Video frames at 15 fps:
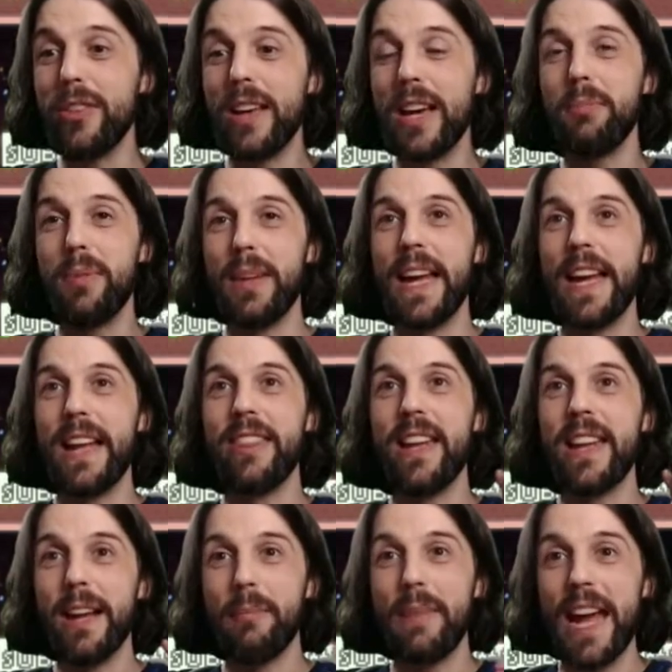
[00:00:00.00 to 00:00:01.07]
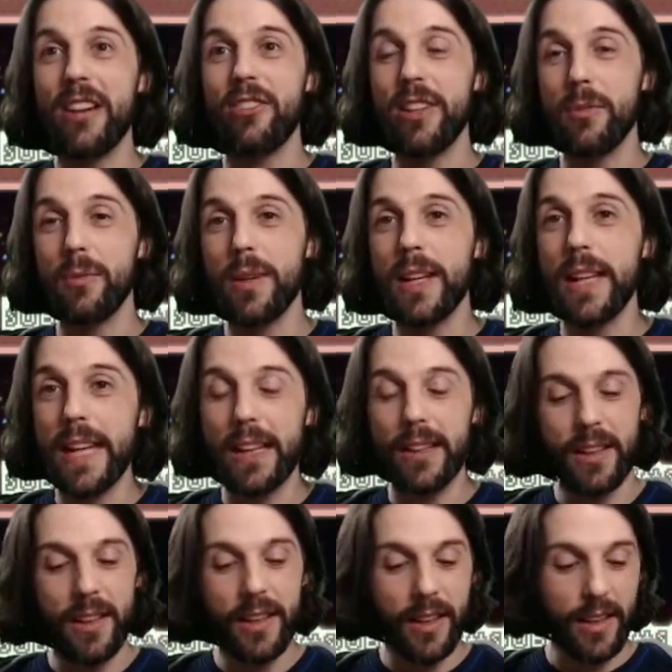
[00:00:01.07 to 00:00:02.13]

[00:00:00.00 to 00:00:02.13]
that plan that I'm actually willing